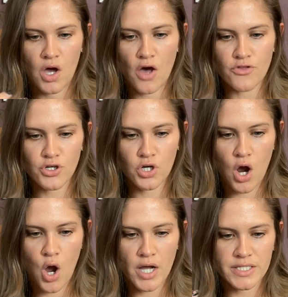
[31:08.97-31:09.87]
Other
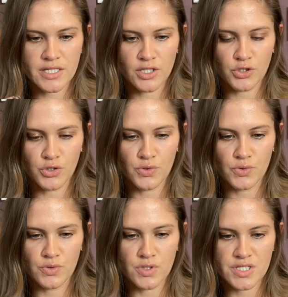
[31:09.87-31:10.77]
costs
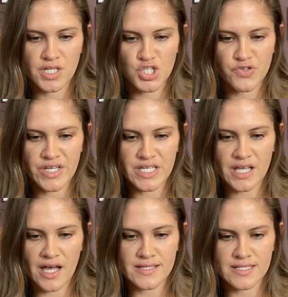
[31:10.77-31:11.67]
include such fees
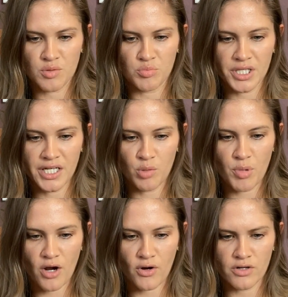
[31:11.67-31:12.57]
as completing a
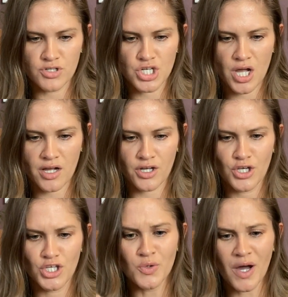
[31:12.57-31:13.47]
background check.
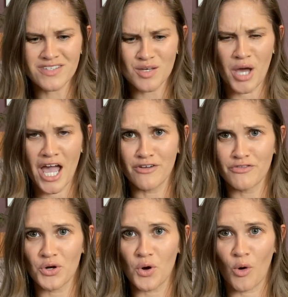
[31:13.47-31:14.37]
You have to pay
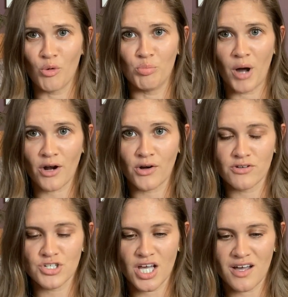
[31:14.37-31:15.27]
for your own
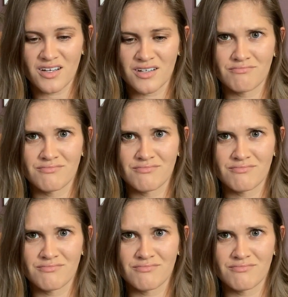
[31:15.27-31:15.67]
background check.